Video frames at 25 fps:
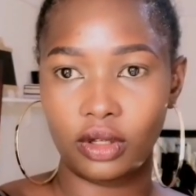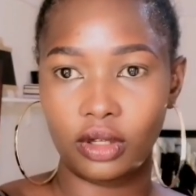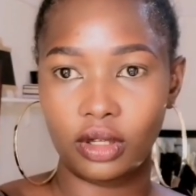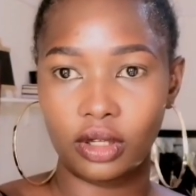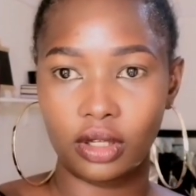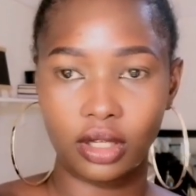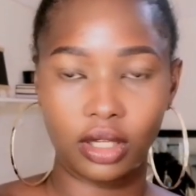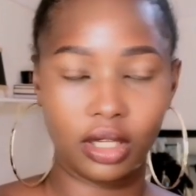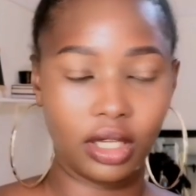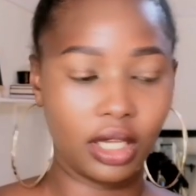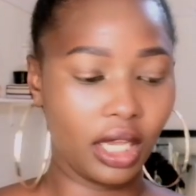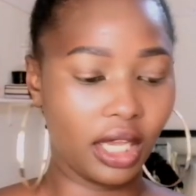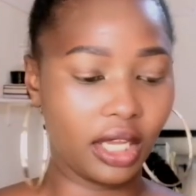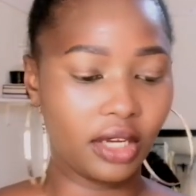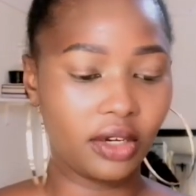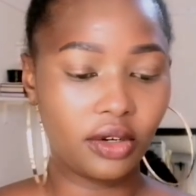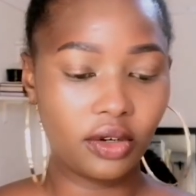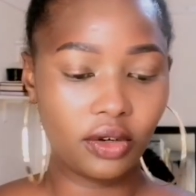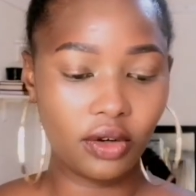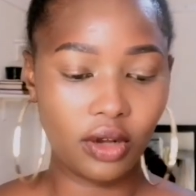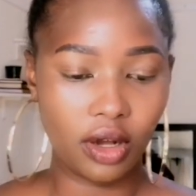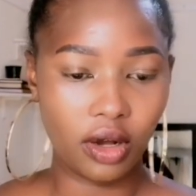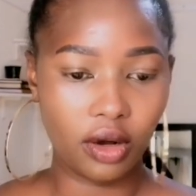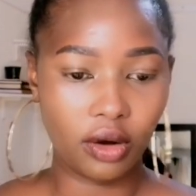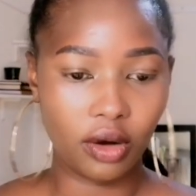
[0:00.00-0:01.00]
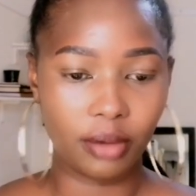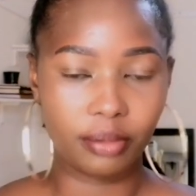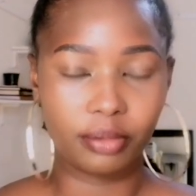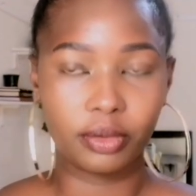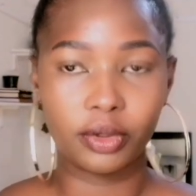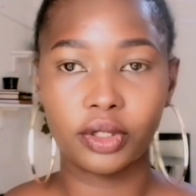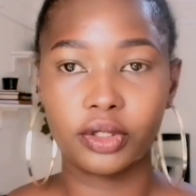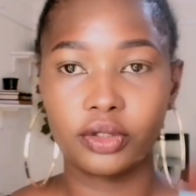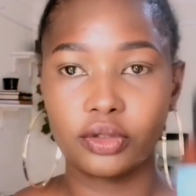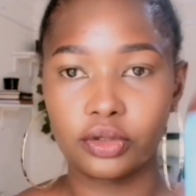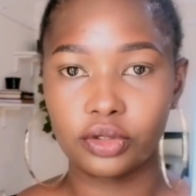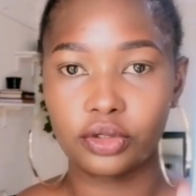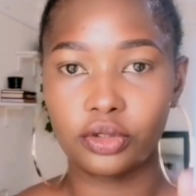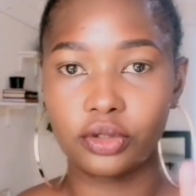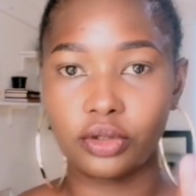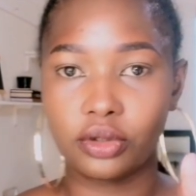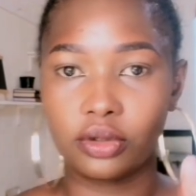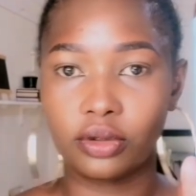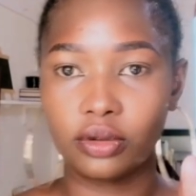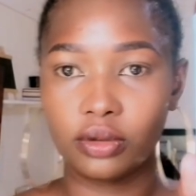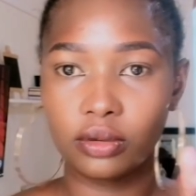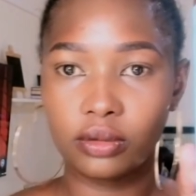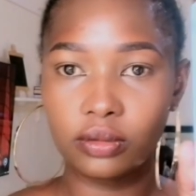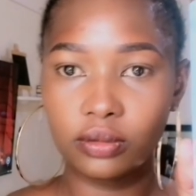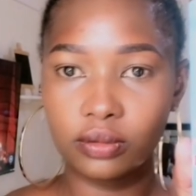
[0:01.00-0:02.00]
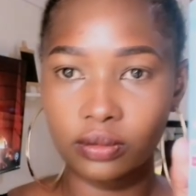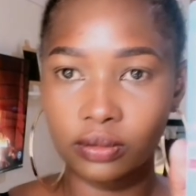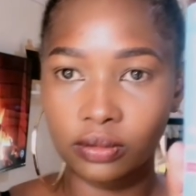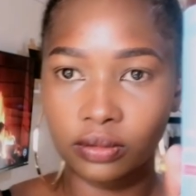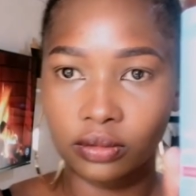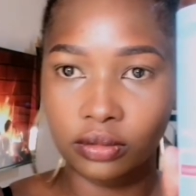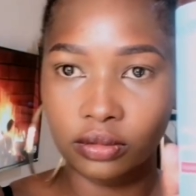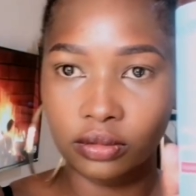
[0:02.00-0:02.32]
I don't know how I'm going to show you.